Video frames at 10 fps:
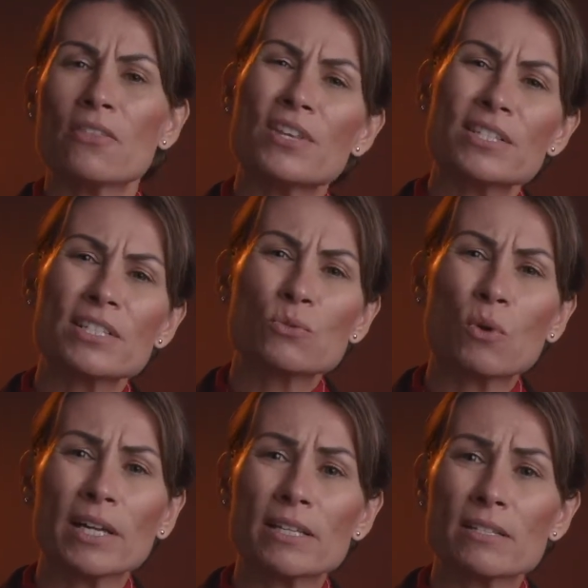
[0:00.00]
This is
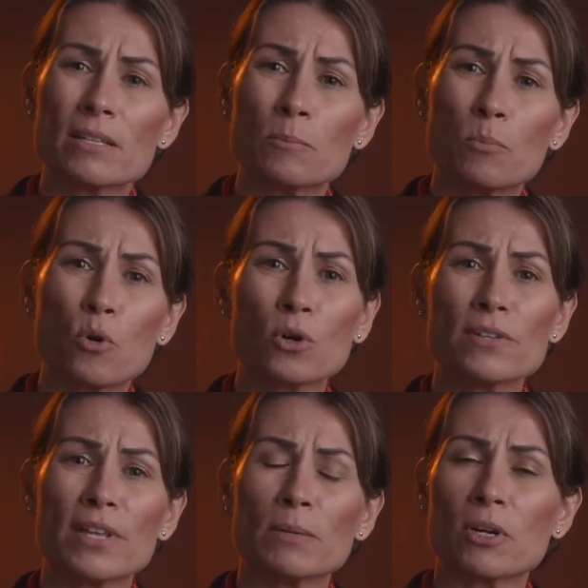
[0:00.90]
why it is important
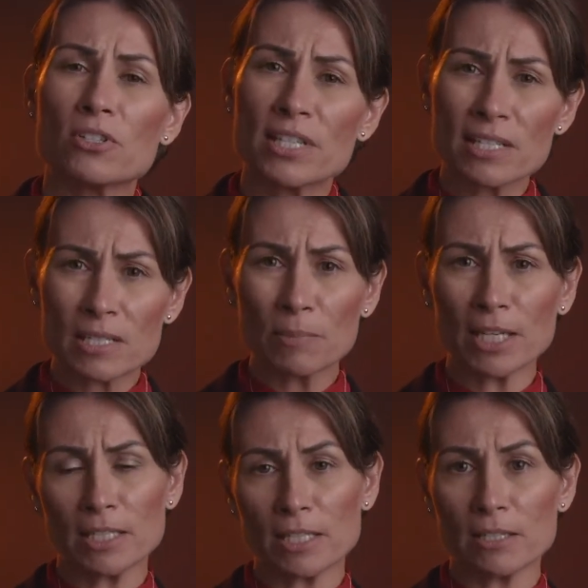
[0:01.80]
that
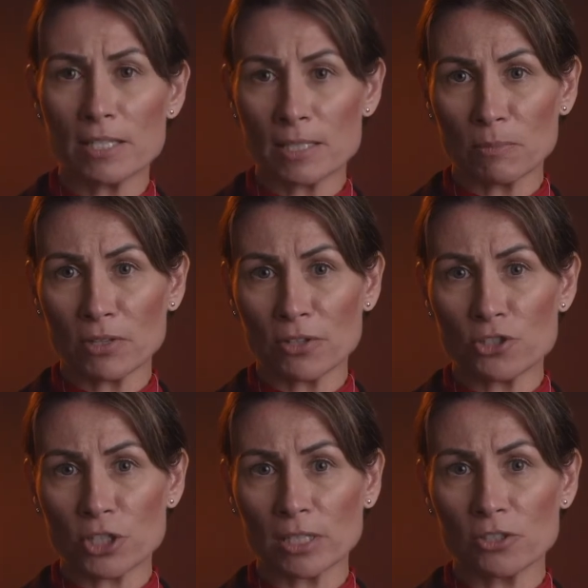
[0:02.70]
participating in these monthly
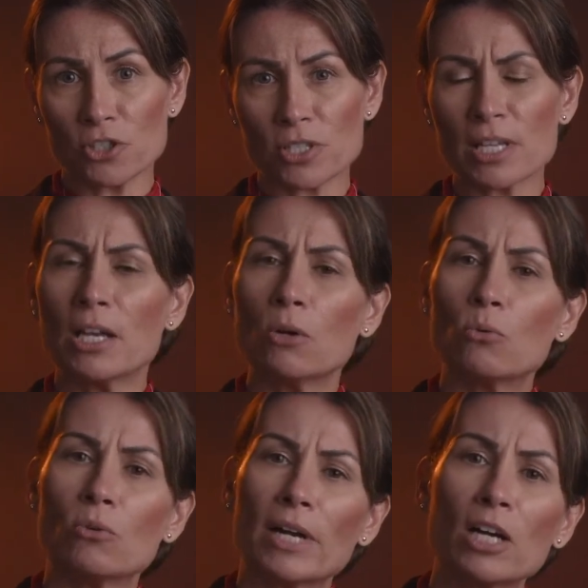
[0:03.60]
challenges
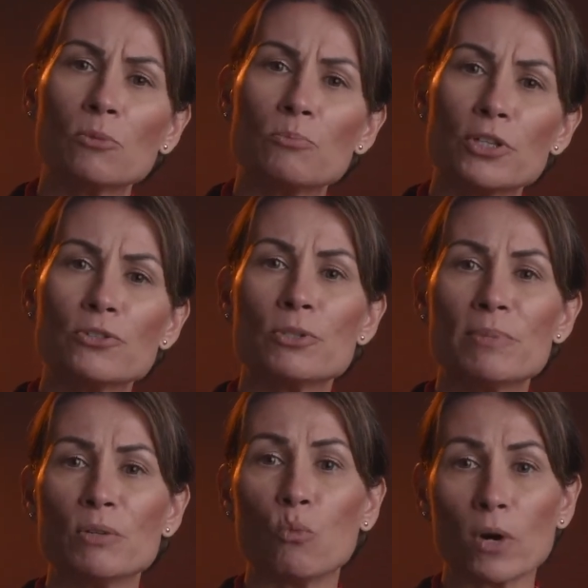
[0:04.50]
will help you to
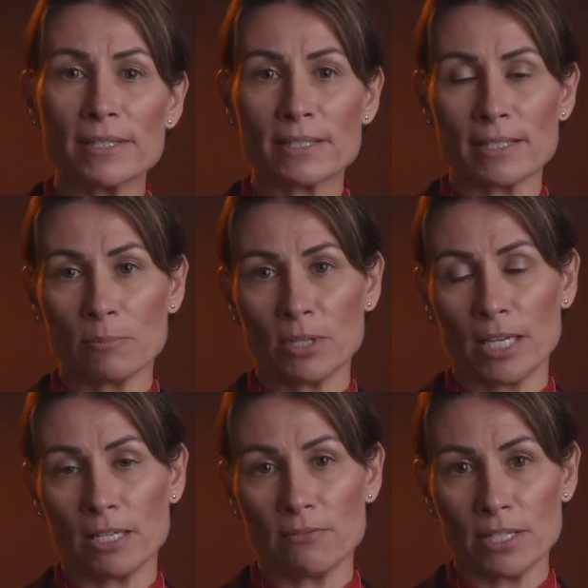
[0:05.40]
be one step
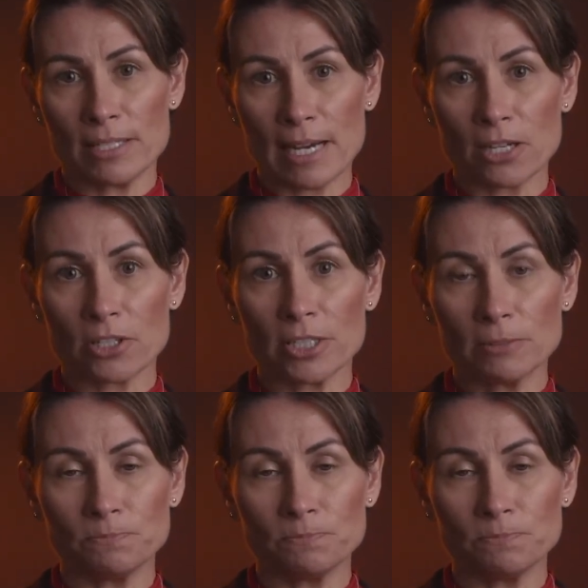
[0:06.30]
ahead of the attacker.